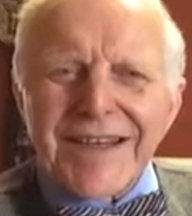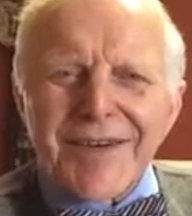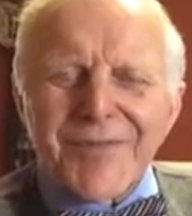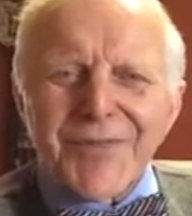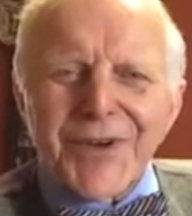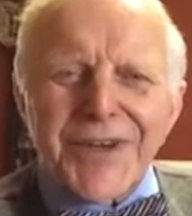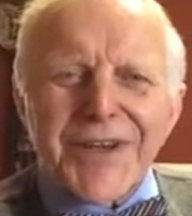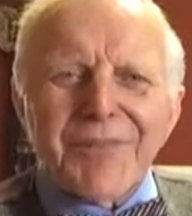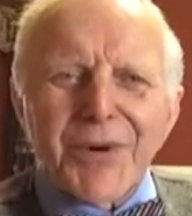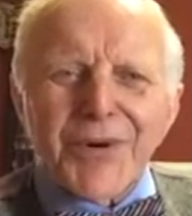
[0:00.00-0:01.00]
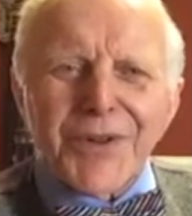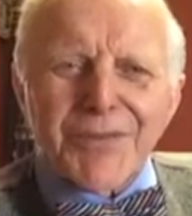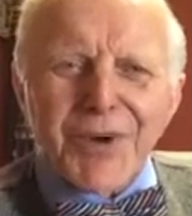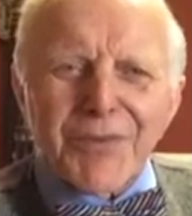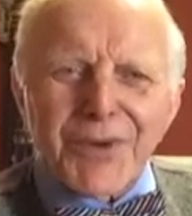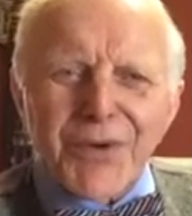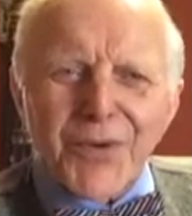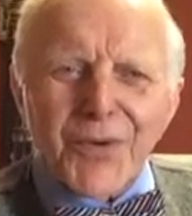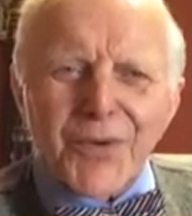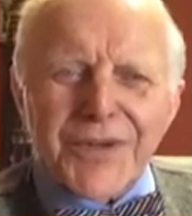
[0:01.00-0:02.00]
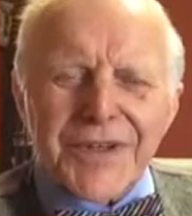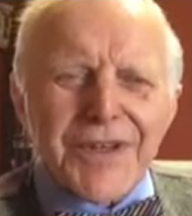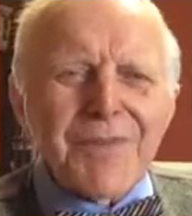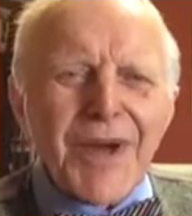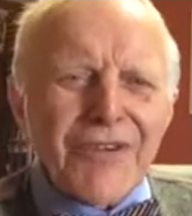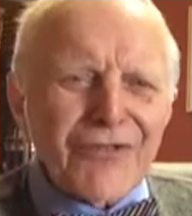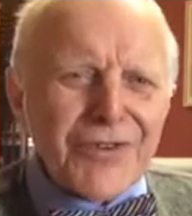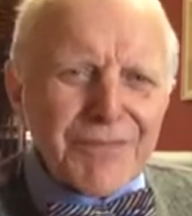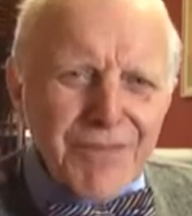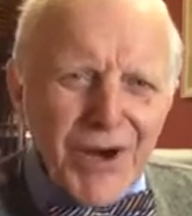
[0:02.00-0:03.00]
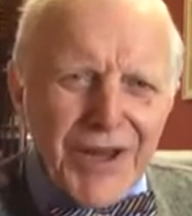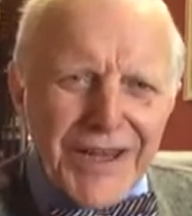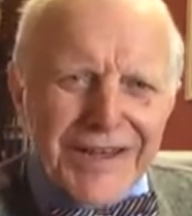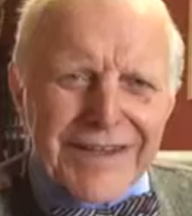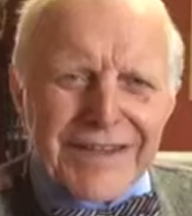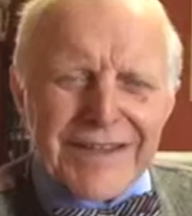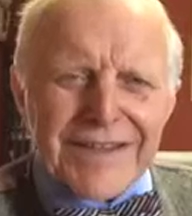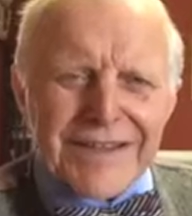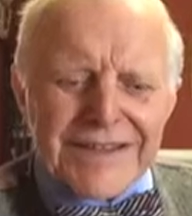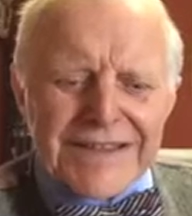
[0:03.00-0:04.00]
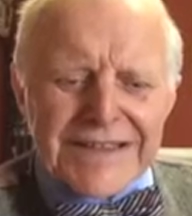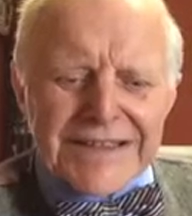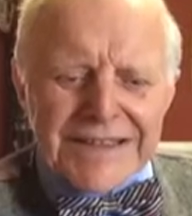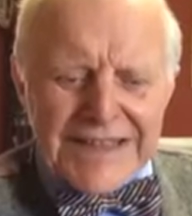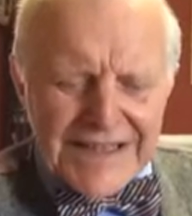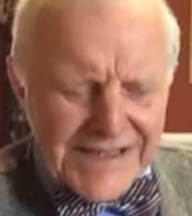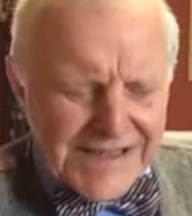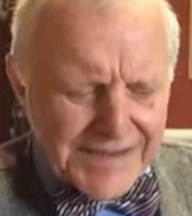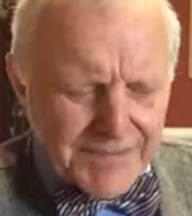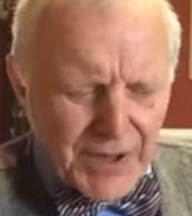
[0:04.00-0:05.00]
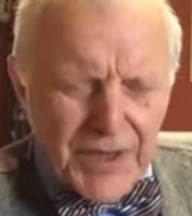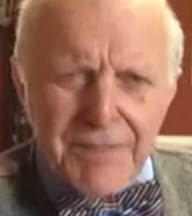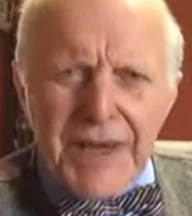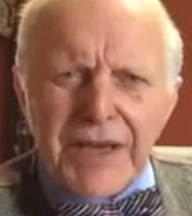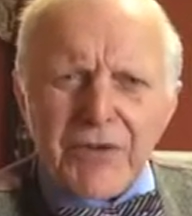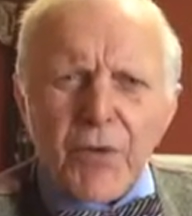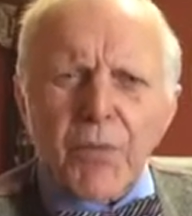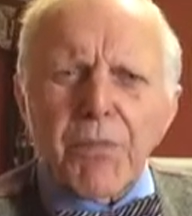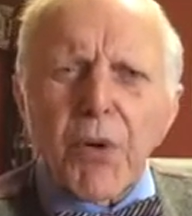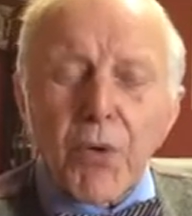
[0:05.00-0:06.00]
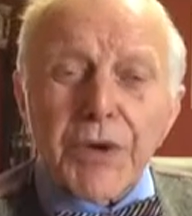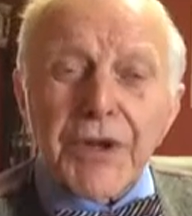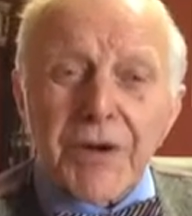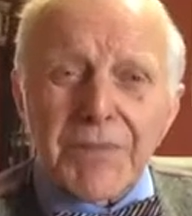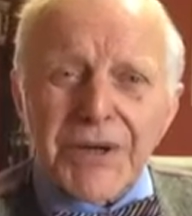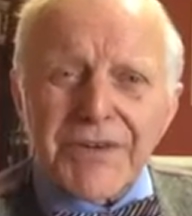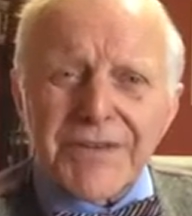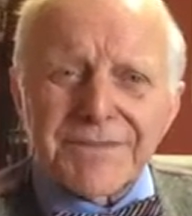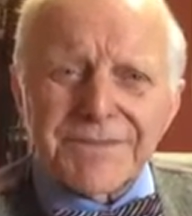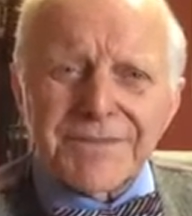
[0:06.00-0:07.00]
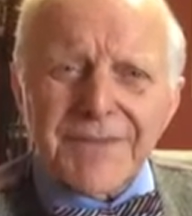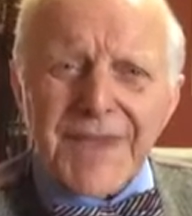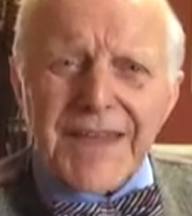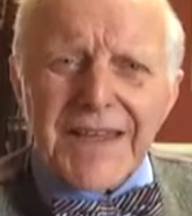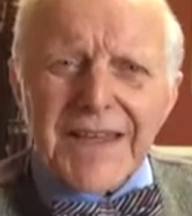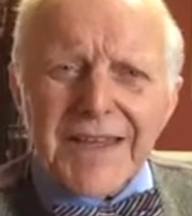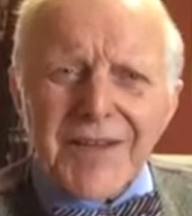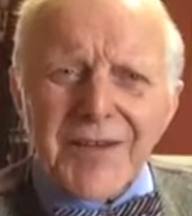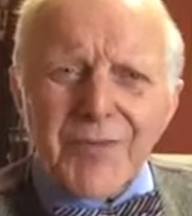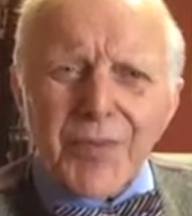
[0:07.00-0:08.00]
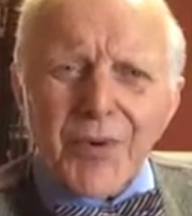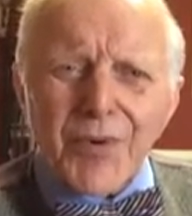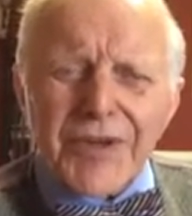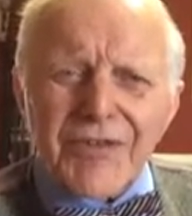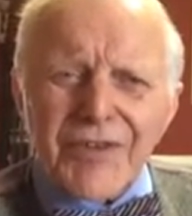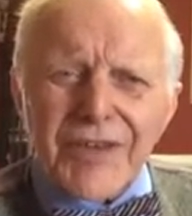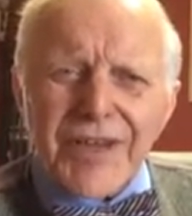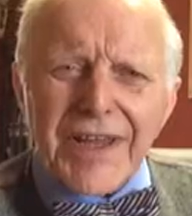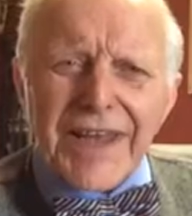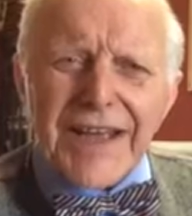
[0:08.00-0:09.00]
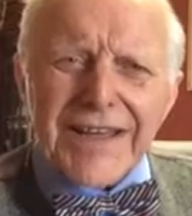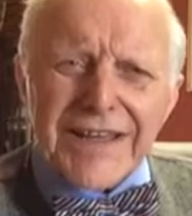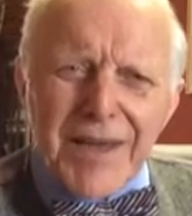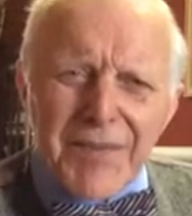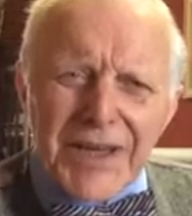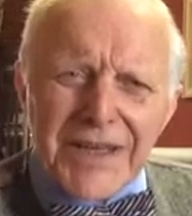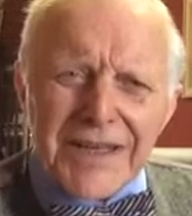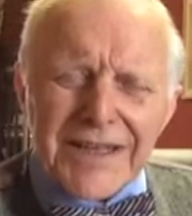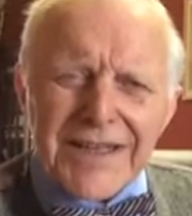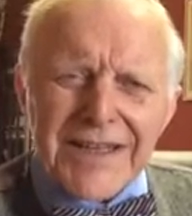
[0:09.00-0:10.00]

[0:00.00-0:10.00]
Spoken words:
I'm reading a book at the moment called The Compassionate Mind. That's by a man called Paul Gilbert. Paul is an academic,